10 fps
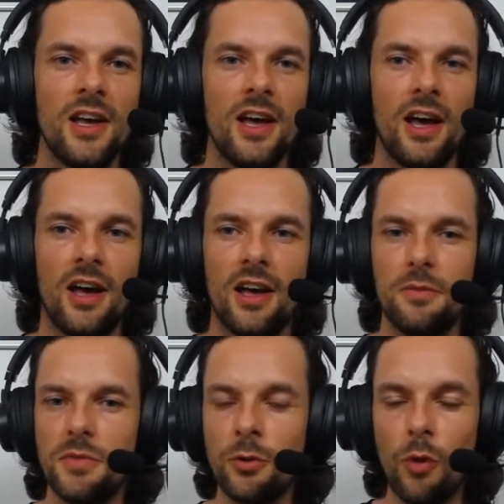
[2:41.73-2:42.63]

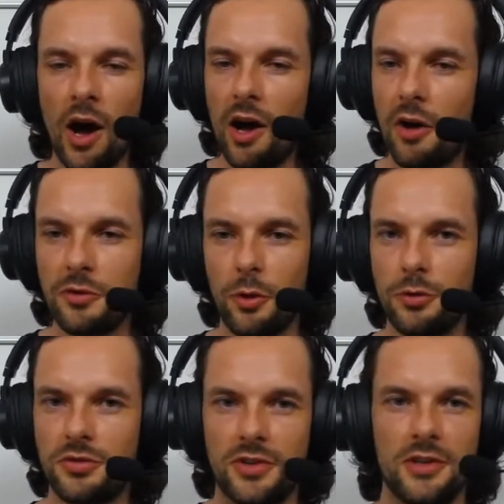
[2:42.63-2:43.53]
You are, of
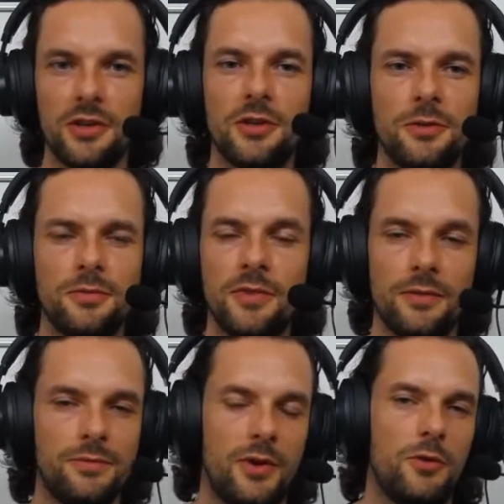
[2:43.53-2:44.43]
course, still
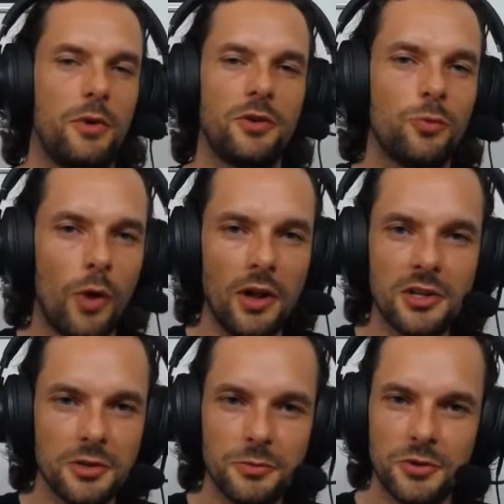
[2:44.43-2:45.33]
very much
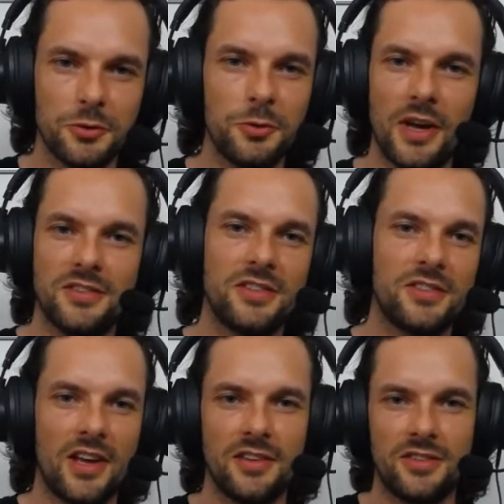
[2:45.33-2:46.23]
welcome to, as it
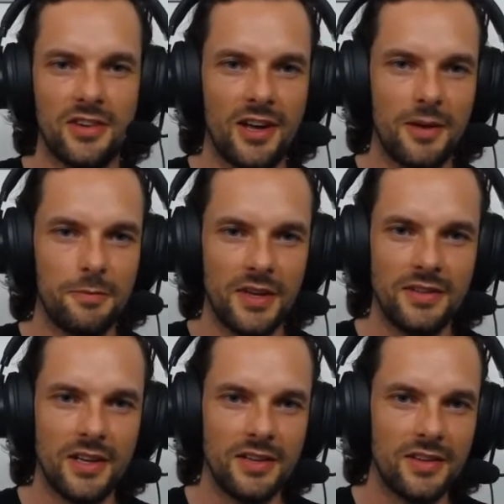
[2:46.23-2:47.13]
says
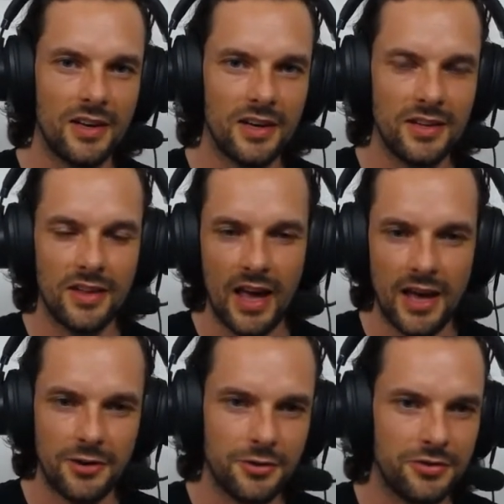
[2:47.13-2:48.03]
in the
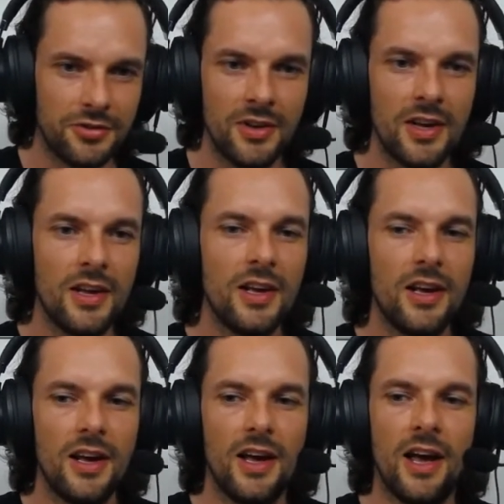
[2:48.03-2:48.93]
headers,
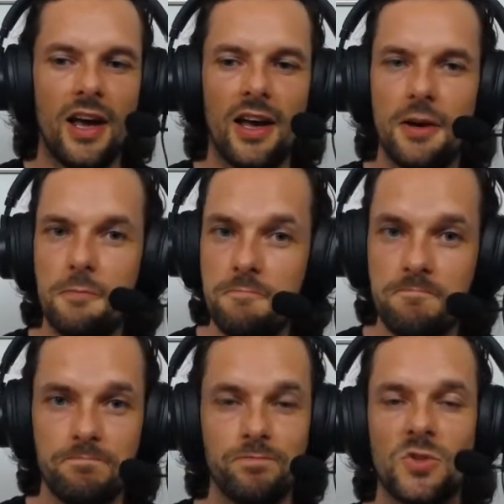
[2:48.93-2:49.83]
um,
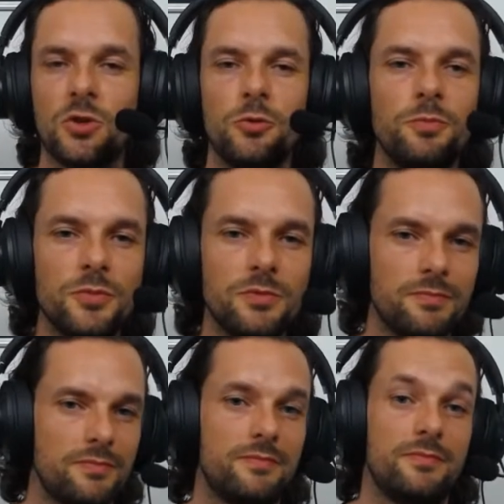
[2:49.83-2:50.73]
to
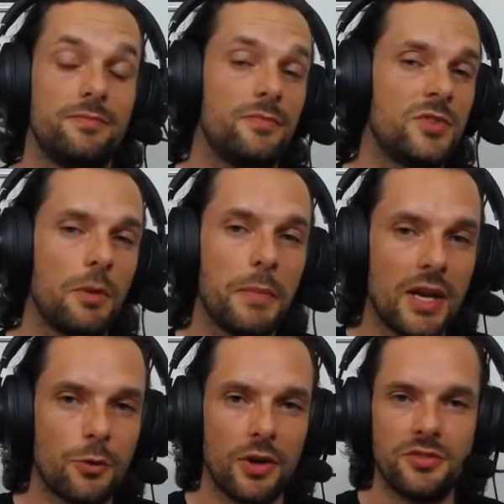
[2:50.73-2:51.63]
submit a
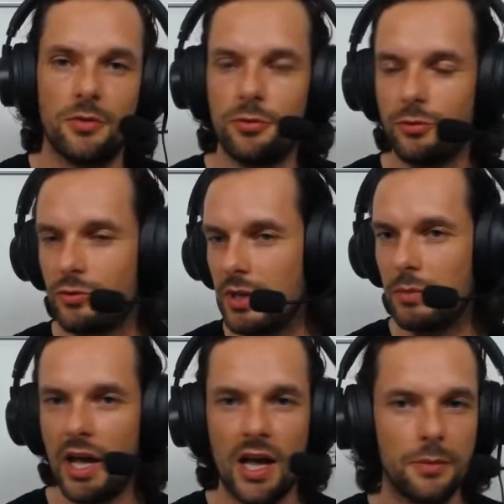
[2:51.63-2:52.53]
question through
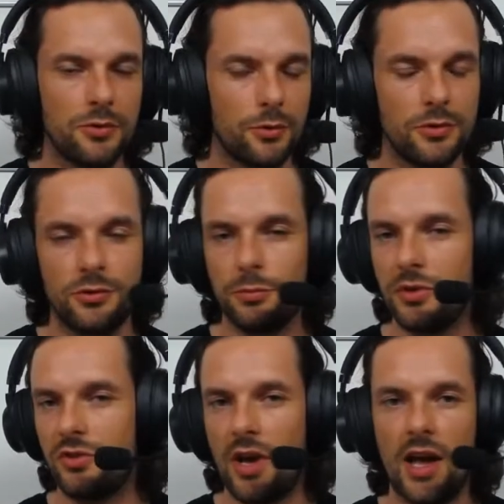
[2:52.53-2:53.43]
Streamlabs or Super
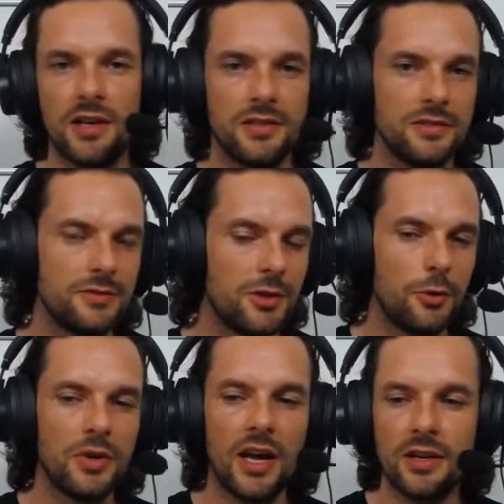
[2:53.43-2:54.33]
Chat and
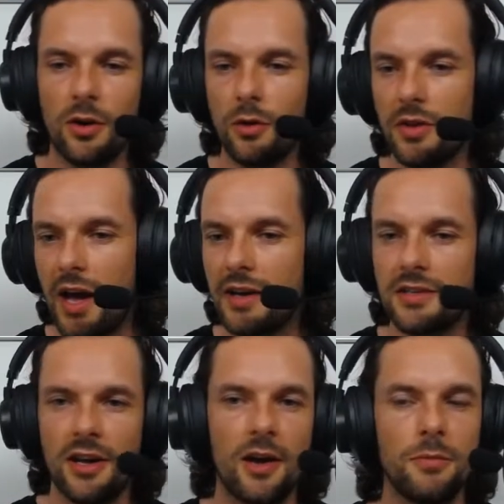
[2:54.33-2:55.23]
donate and all that.
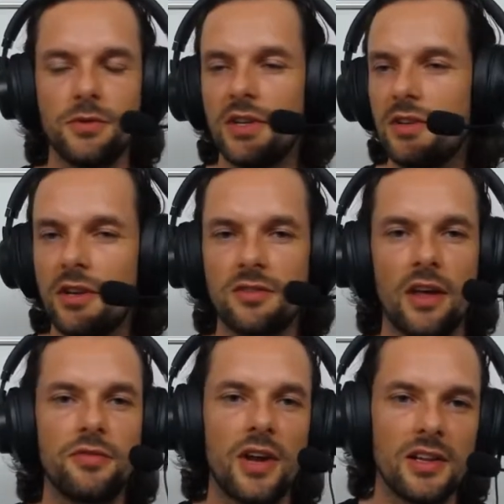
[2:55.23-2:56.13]
But it's
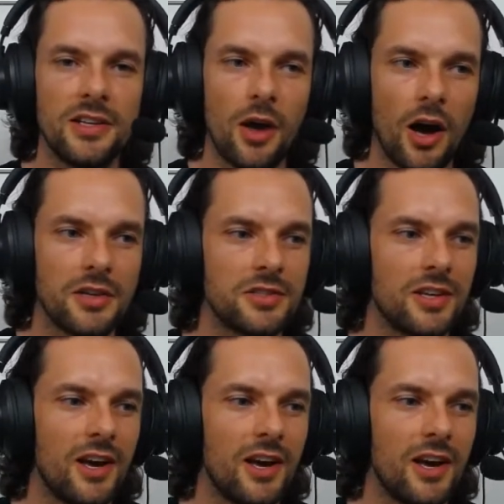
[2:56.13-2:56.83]
definitely not.